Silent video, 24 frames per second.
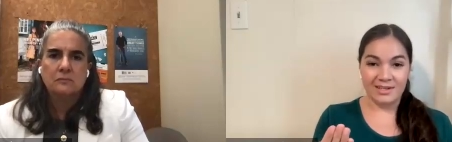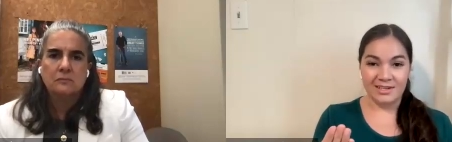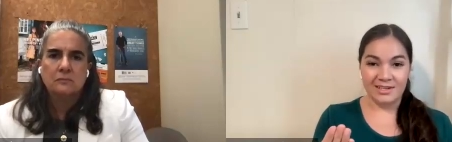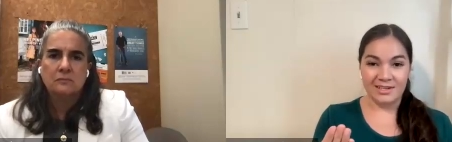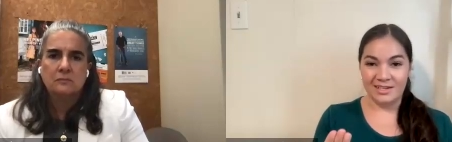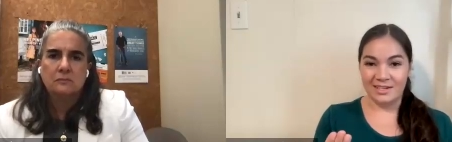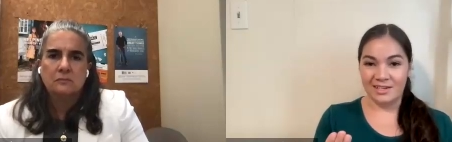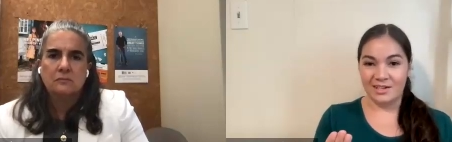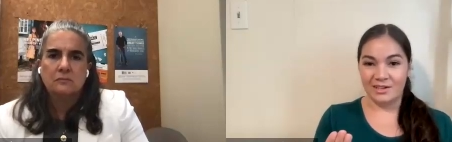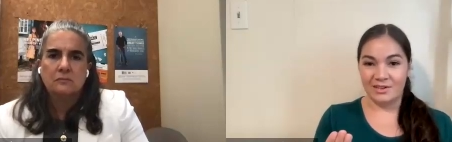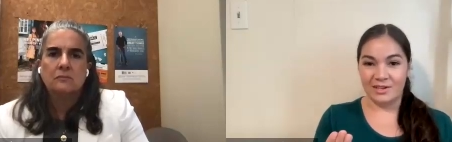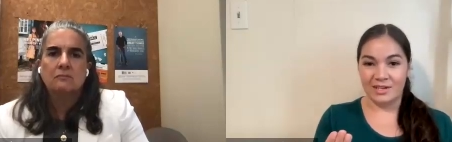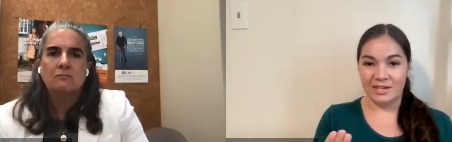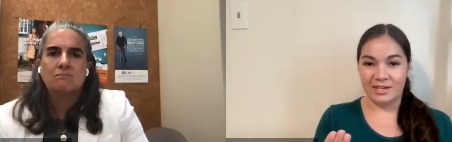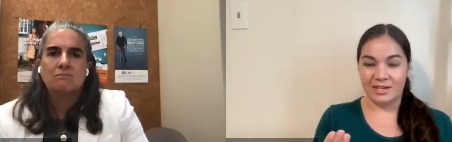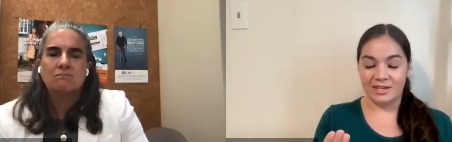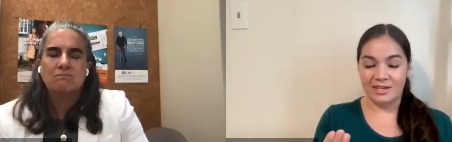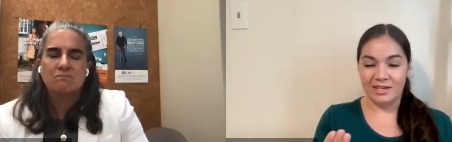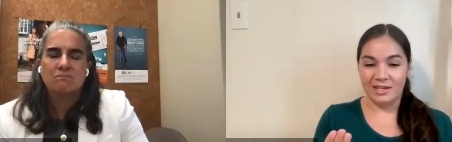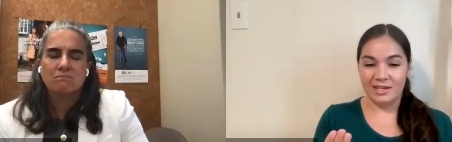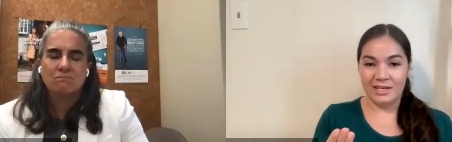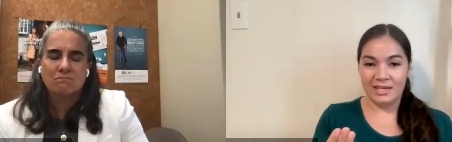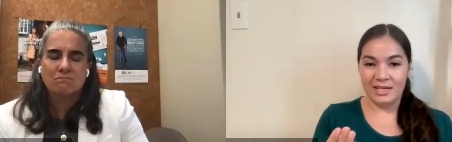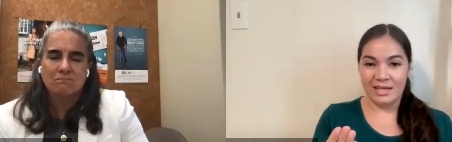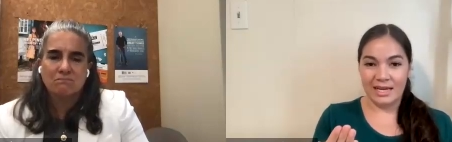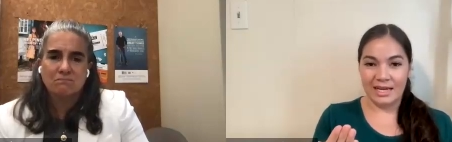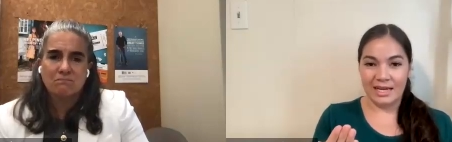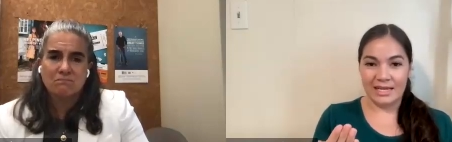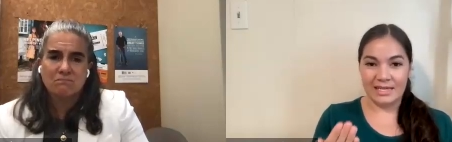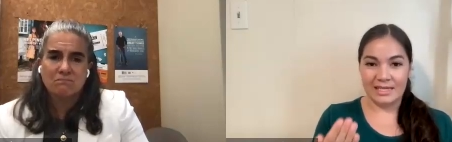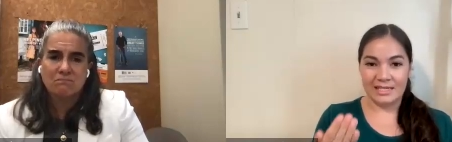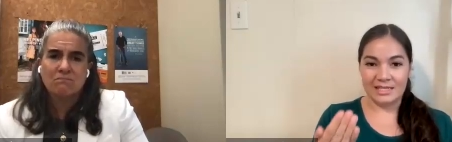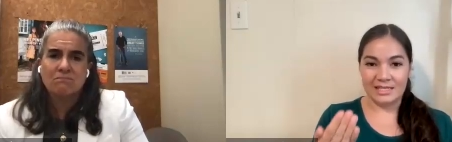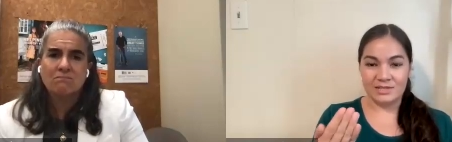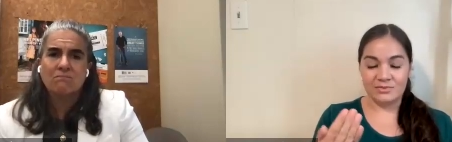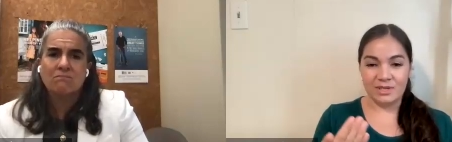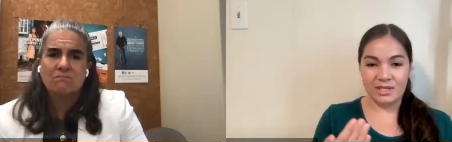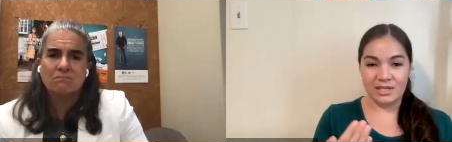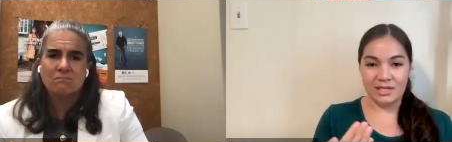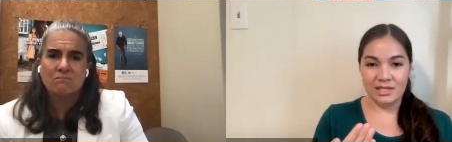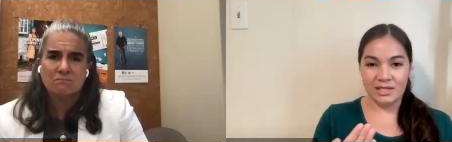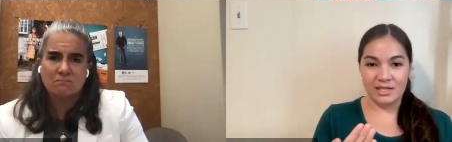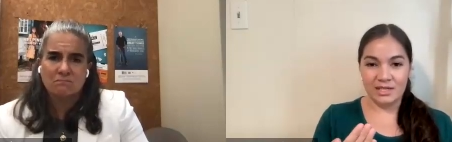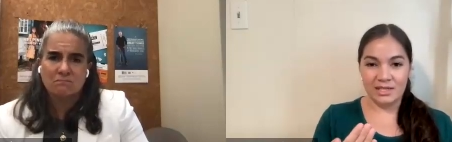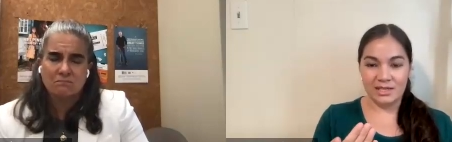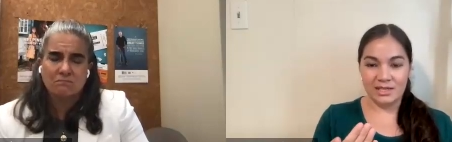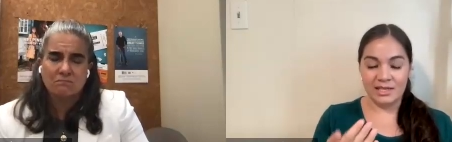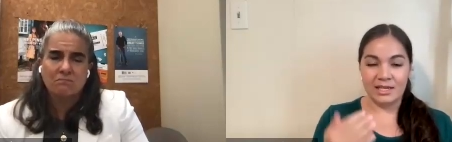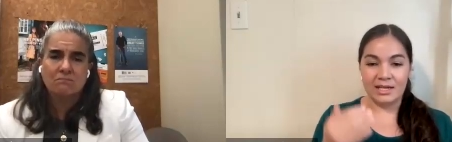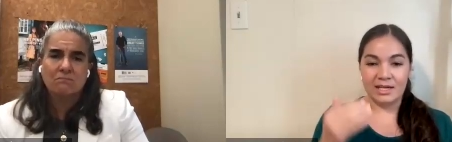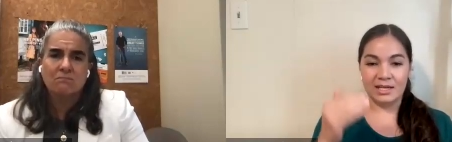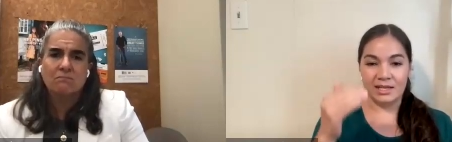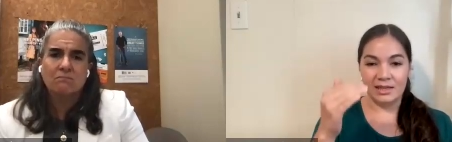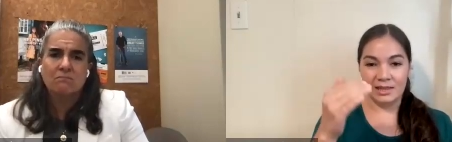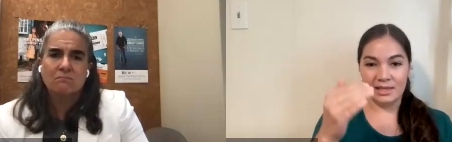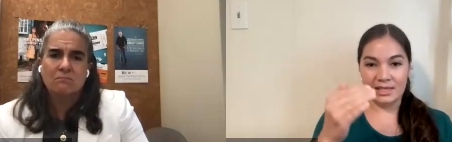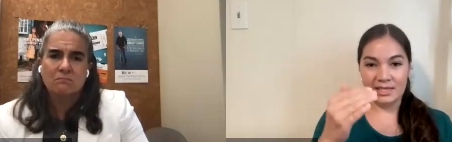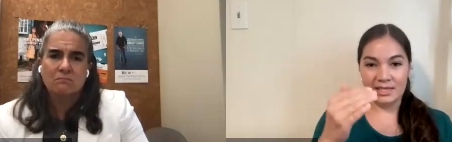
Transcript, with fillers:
Speaker 1: you know, and mm-hmm. and it's really like a